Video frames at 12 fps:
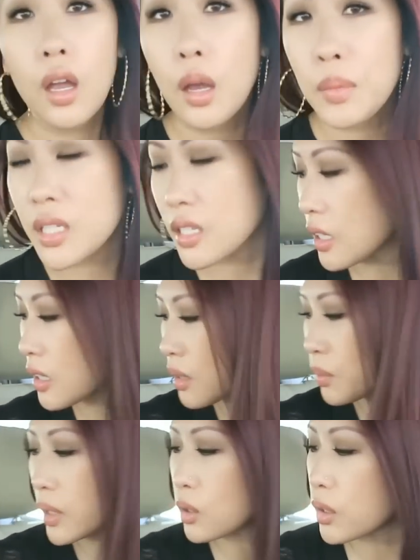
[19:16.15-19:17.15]
I'm excited,
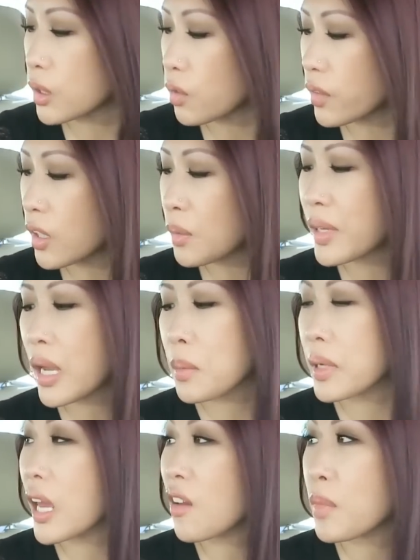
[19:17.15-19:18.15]
I'm like looking over here, I'm like I'm
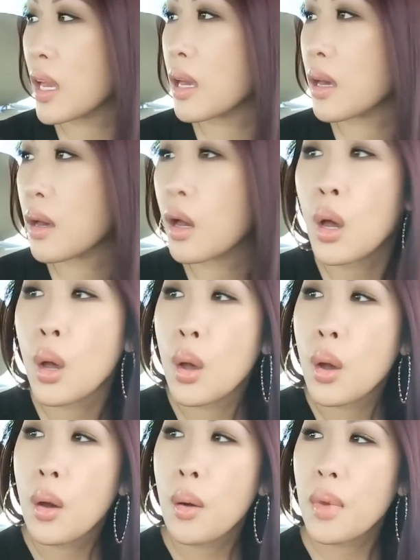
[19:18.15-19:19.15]
gonna have my uh,
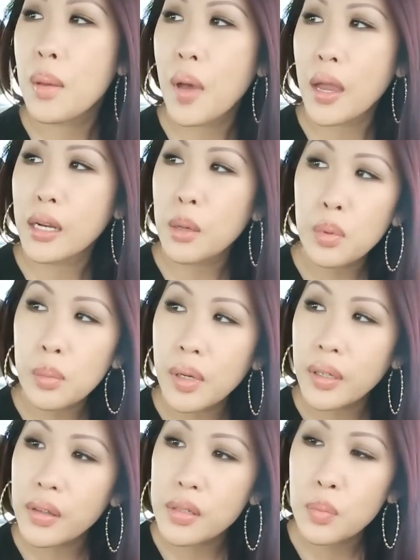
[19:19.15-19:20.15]
my pineapple
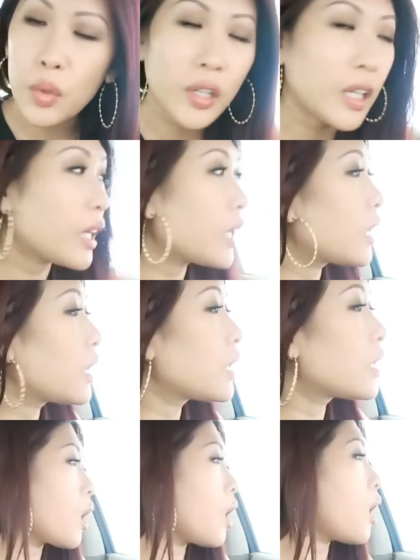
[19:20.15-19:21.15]
bun this morning.
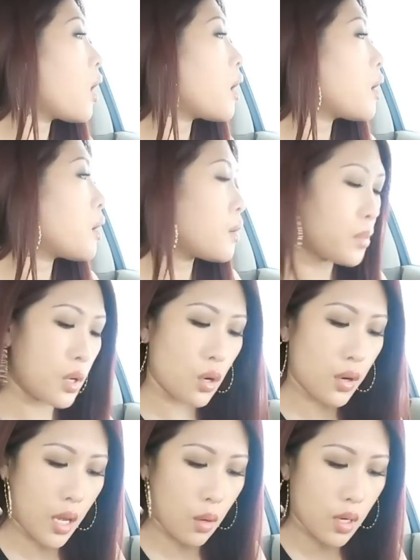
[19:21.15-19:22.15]
Um,
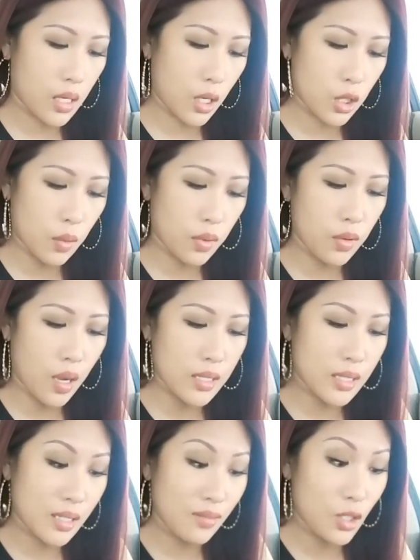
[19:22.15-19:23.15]
okay, what can I share with you
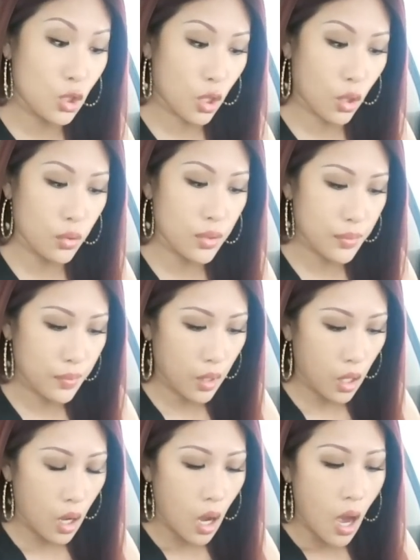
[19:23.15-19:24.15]
guys? T V shows.
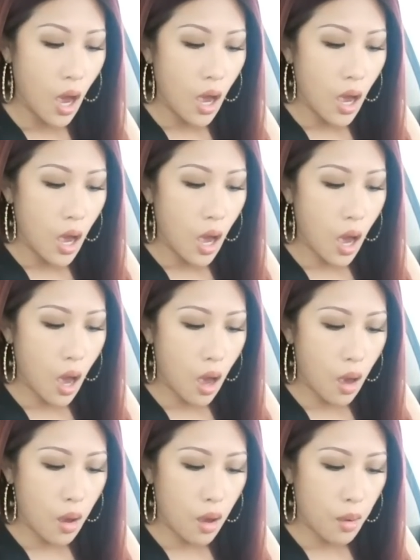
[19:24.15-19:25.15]

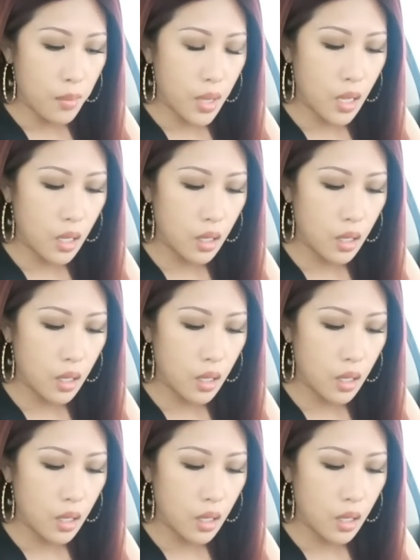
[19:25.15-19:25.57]
Um,